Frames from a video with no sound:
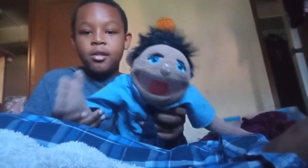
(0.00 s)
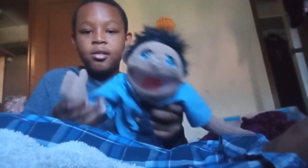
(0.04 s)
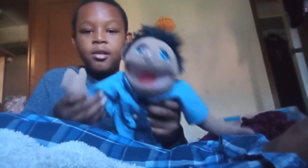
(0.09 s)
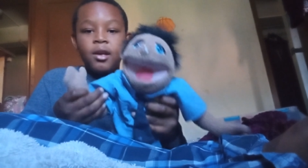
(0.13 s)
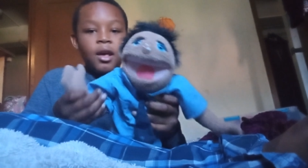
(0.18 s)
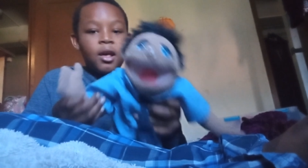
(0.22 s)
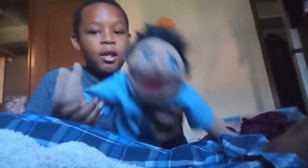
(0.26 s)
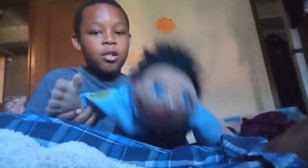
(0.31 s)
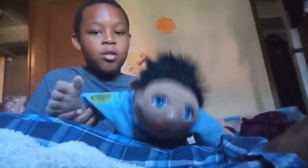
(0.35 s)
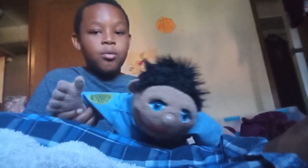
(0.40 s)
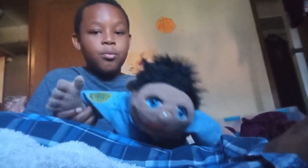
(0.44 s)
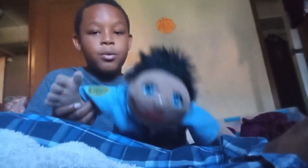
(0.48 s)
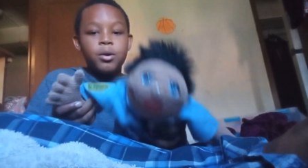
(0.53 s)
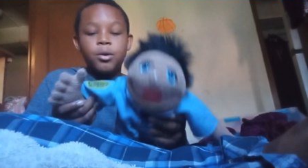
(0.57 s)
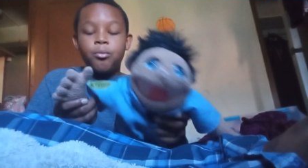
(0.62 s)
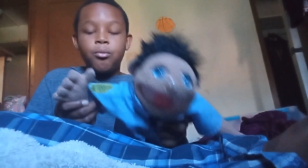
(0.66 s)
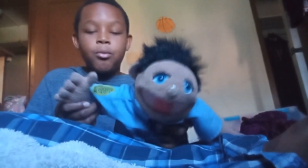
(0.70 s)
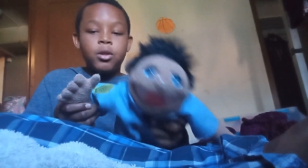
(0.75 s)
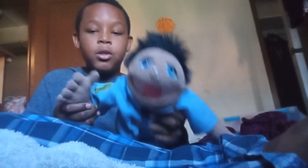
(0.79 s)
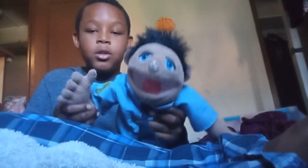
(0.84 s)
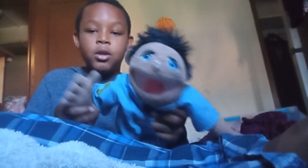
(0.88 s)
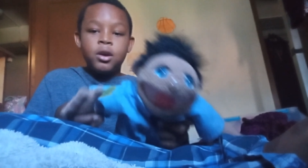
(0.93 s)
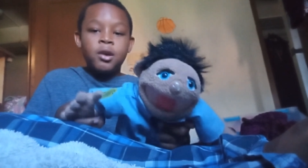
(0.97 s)
That's what
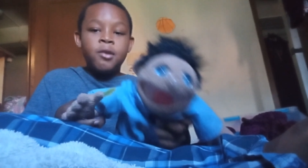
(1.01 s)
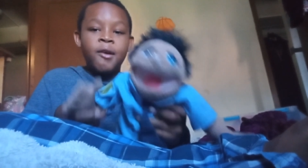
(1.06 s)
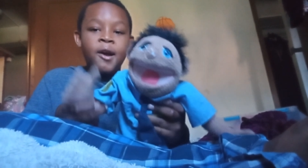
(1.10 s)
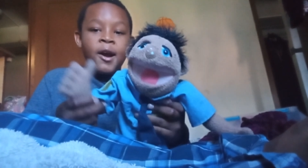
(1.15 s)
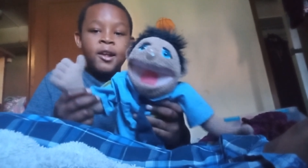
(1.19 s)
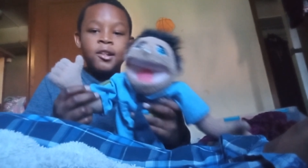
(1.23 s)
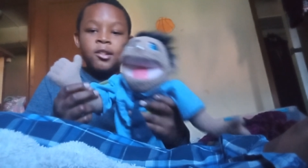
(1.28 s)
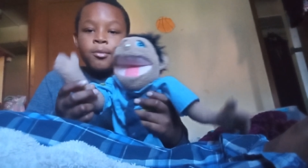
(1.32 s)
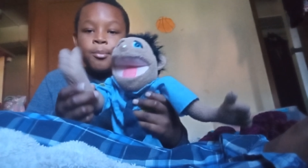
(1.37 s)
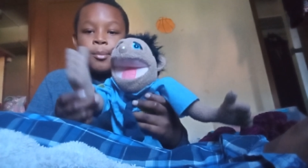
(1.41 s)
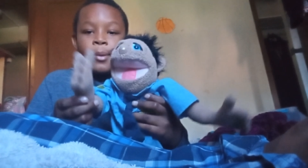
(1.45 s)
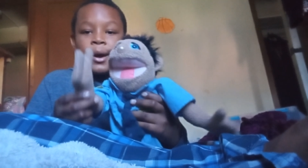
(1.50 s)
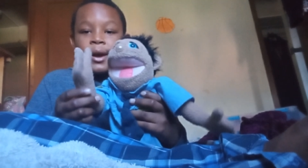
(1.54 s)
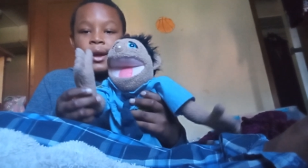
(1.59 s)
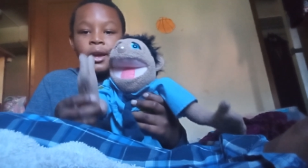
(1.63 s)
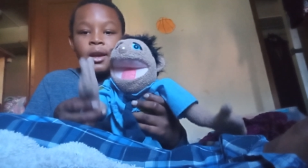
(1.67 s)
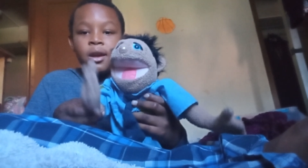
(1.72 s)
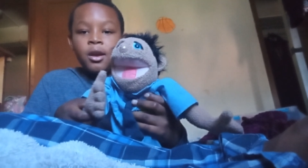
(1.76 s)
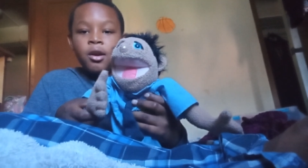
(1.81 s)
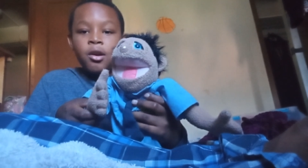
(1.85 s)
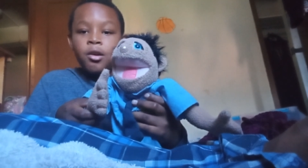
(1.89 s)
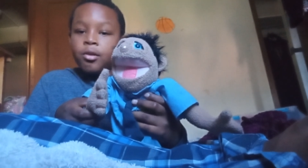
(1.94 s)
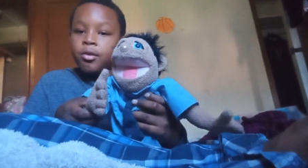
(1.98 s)
really grinds my
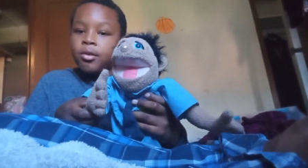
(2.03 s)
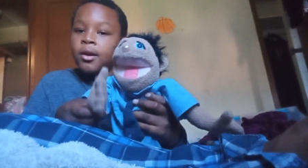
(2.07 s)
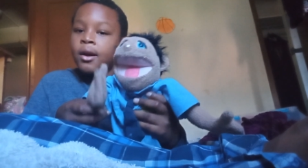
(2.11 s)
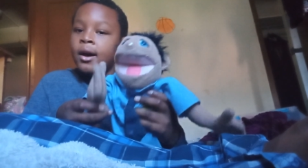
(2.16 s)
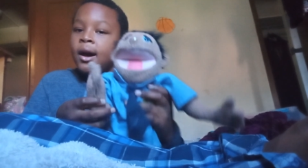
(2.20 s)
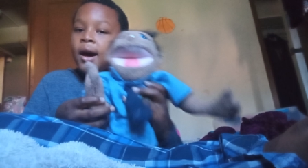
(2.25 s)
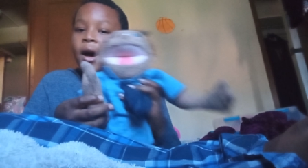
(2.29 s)
gears.